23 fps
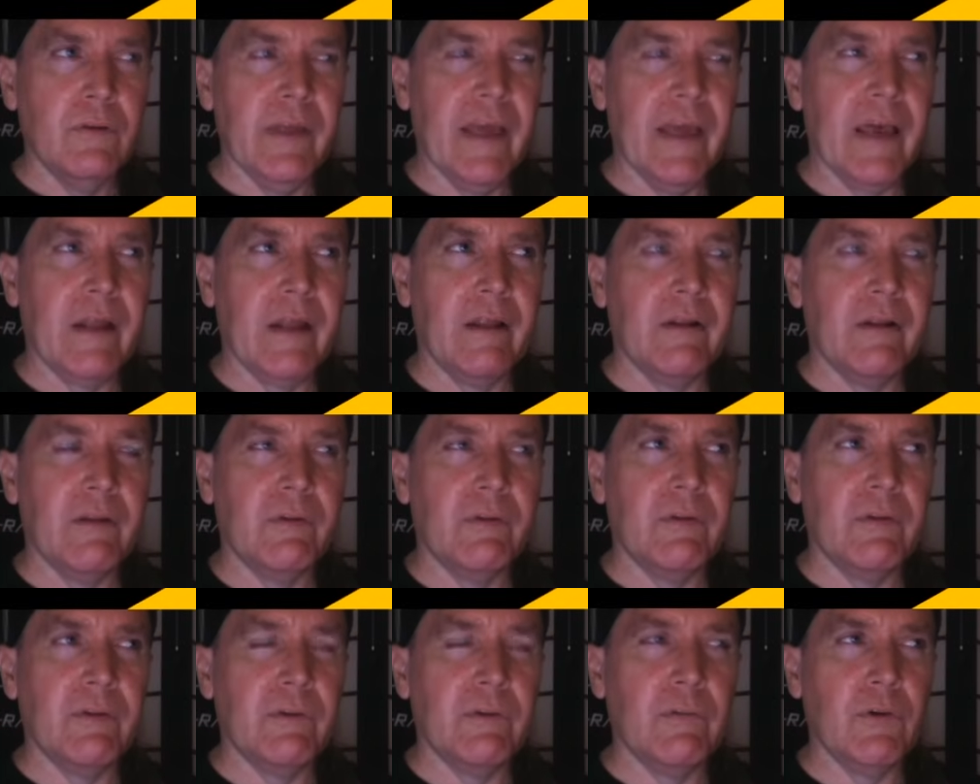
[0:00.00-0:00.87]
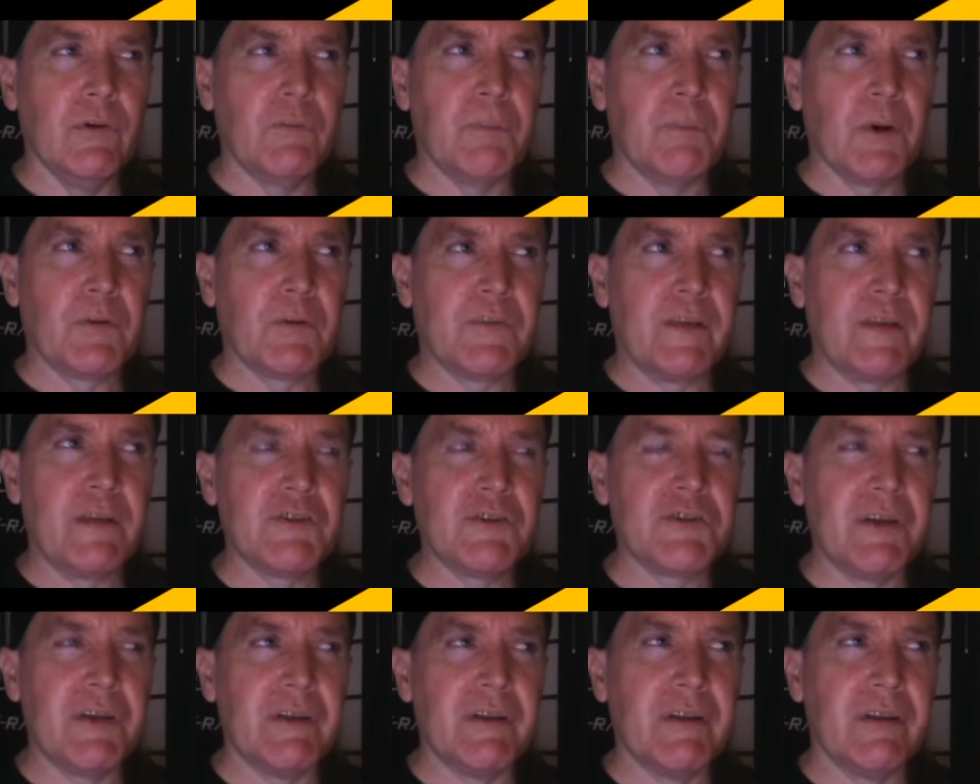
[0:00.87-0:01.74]
and was
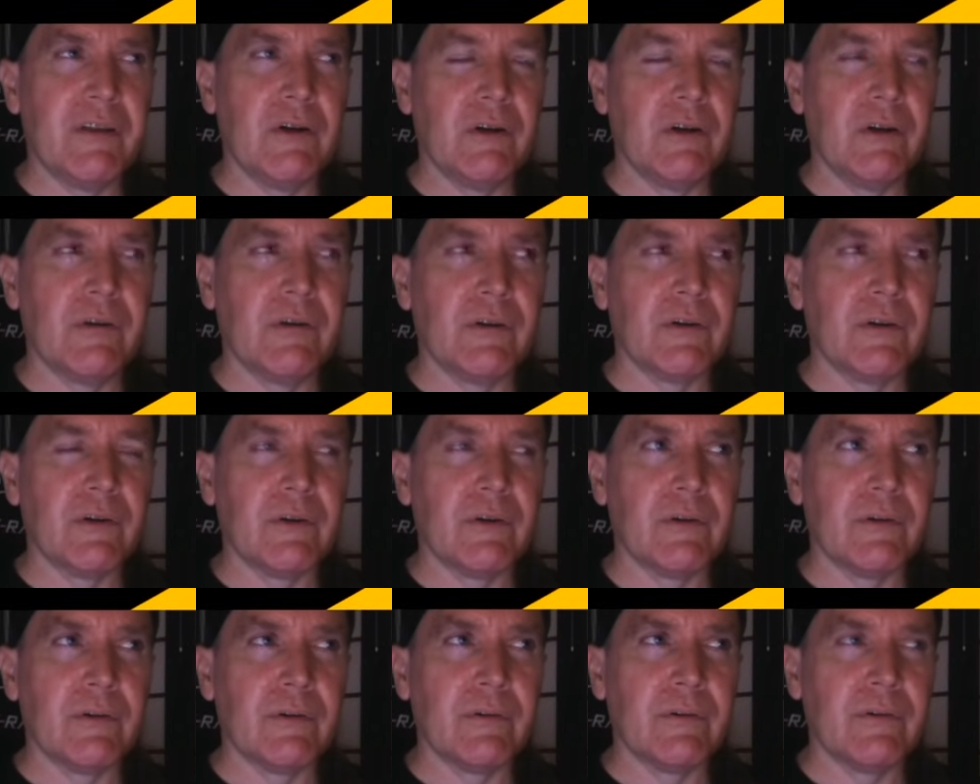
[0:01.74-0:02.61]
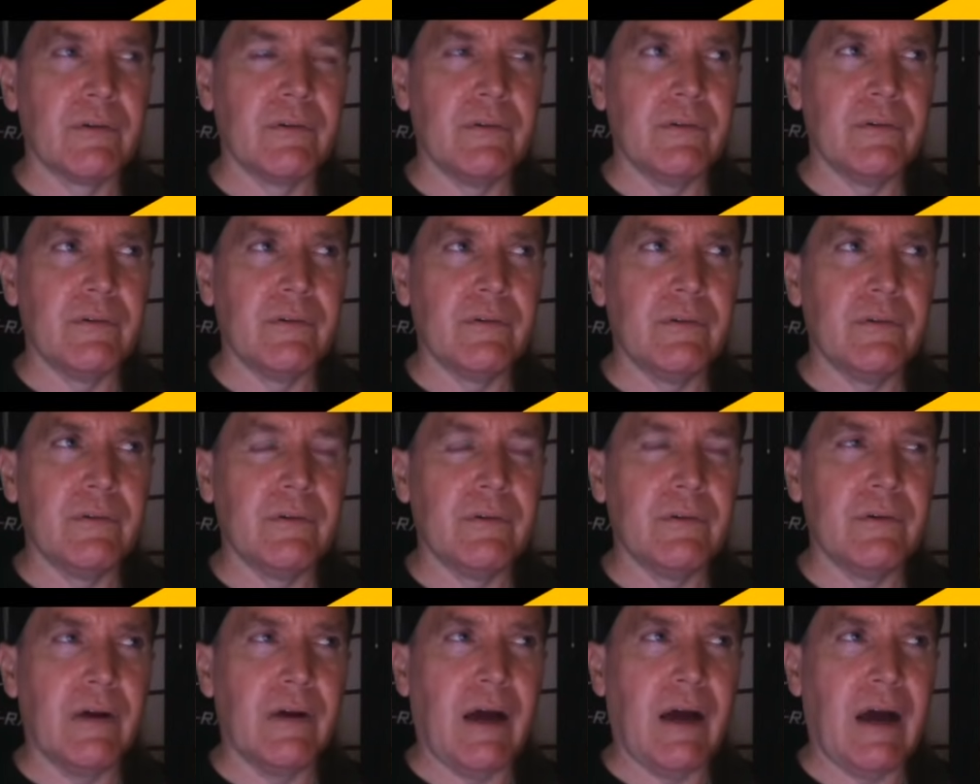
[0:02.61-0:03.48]
partitioned and under
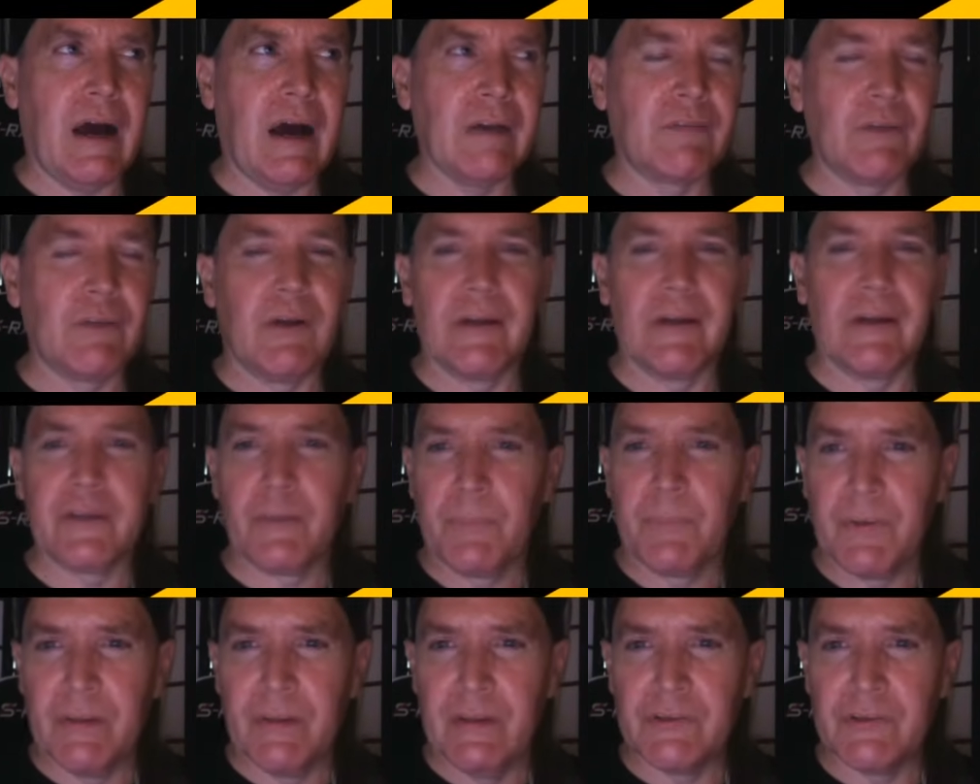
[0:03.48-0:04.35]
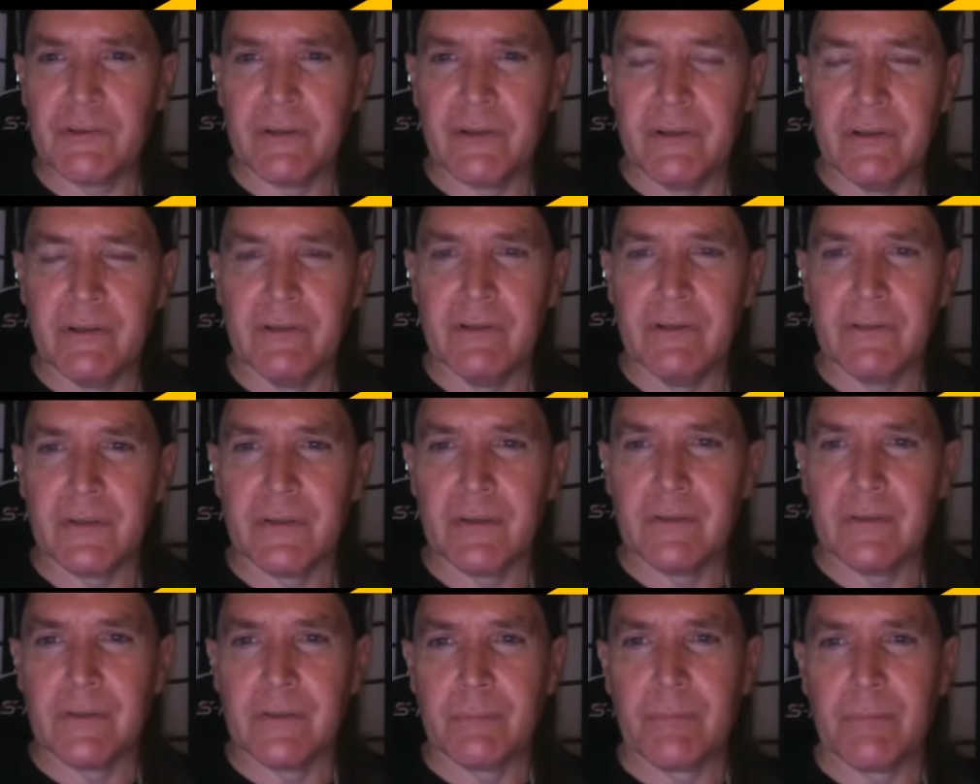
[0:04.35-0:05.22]
hostile occupation
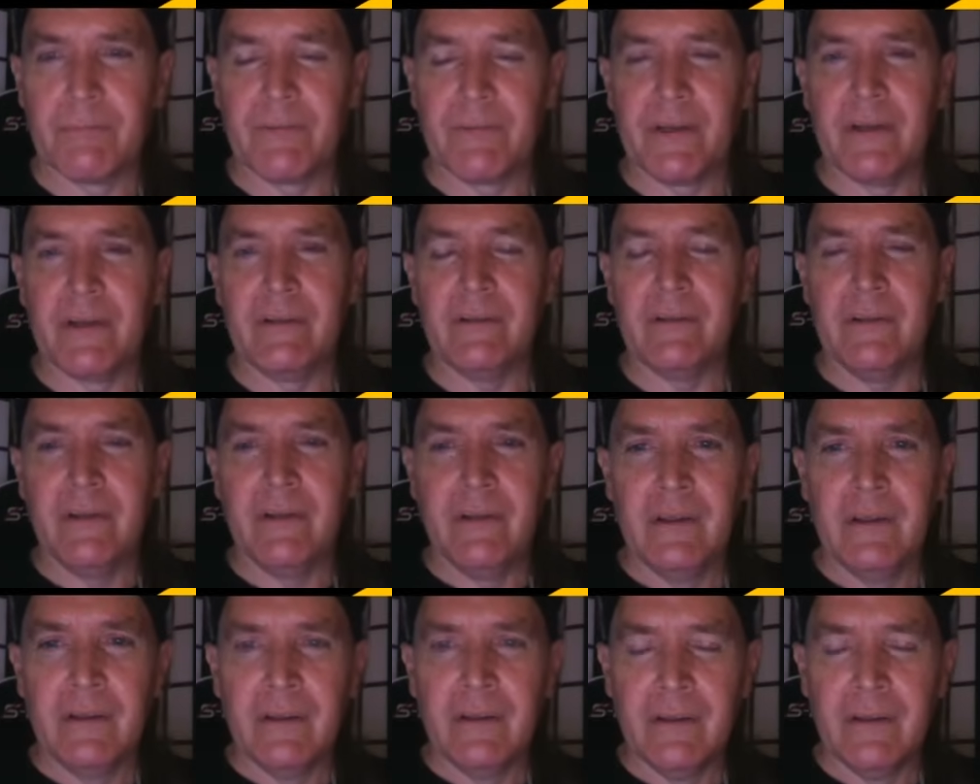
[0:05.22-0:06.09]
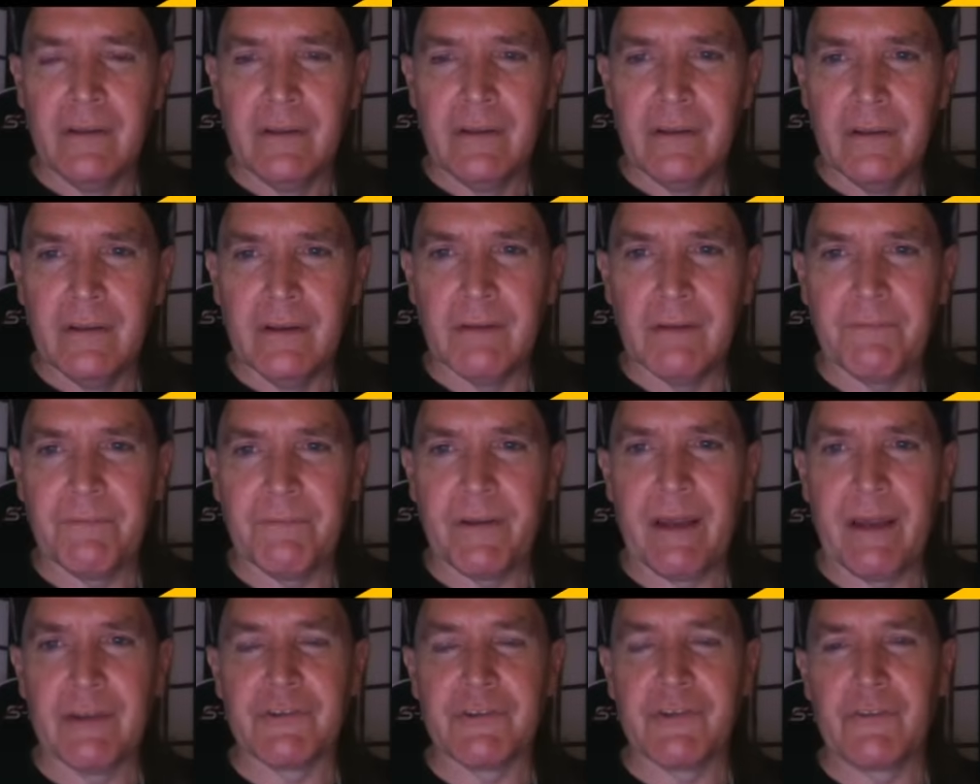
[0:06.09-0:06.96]
to, to prevent a
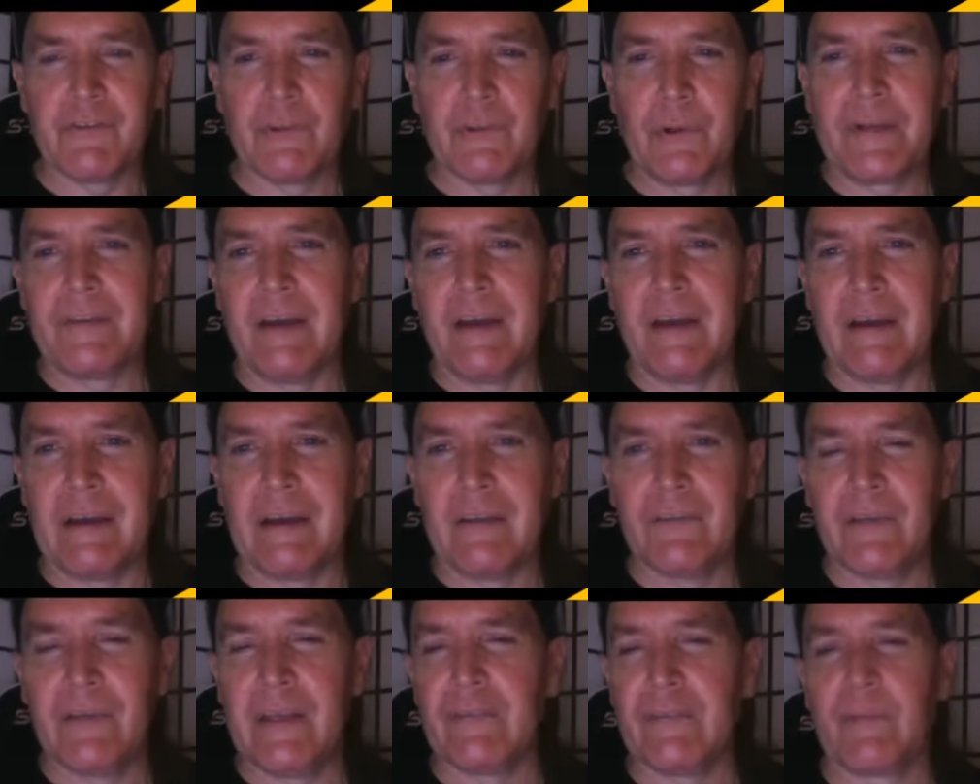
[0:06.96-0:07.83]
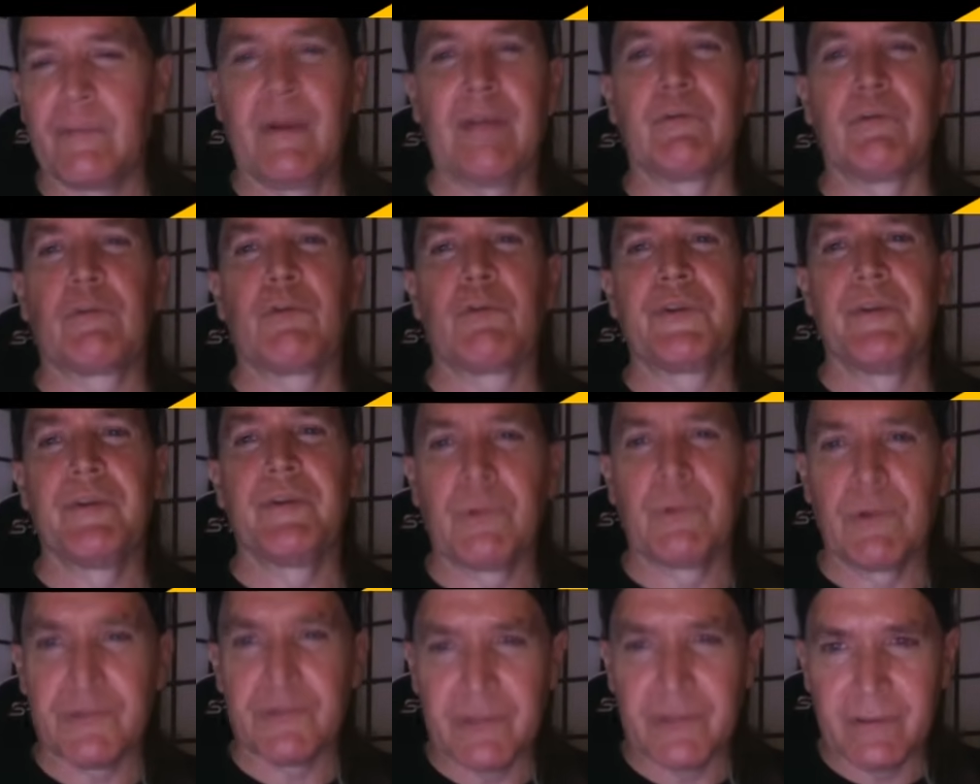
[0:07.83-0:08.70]
fascist going tendency from ever
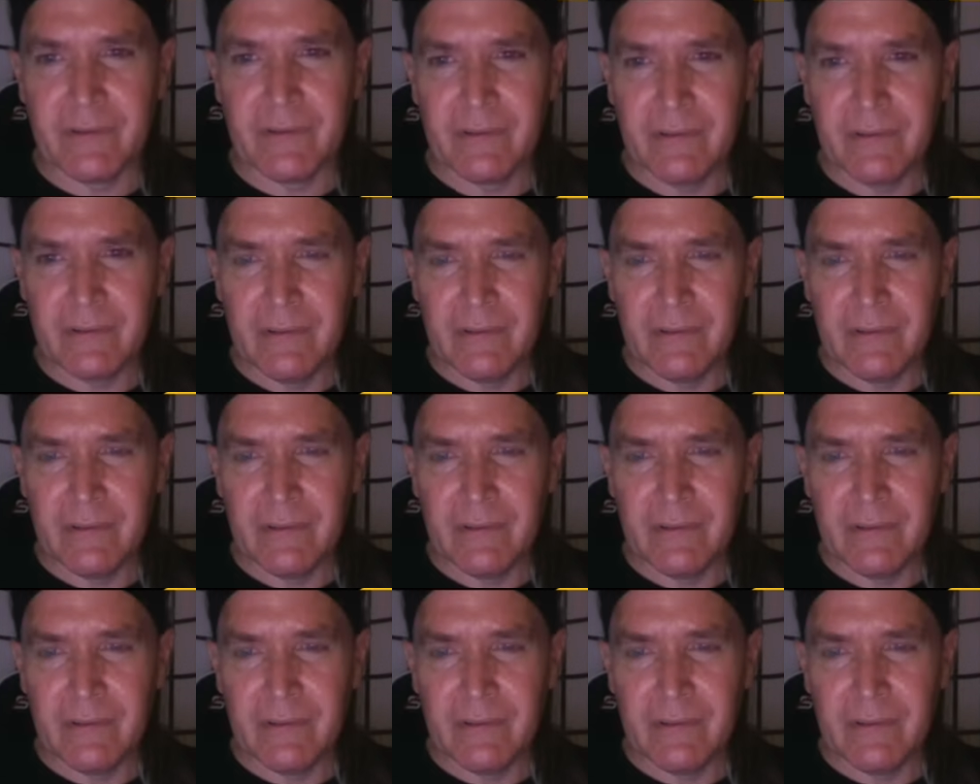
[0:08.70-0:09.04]
reemerging.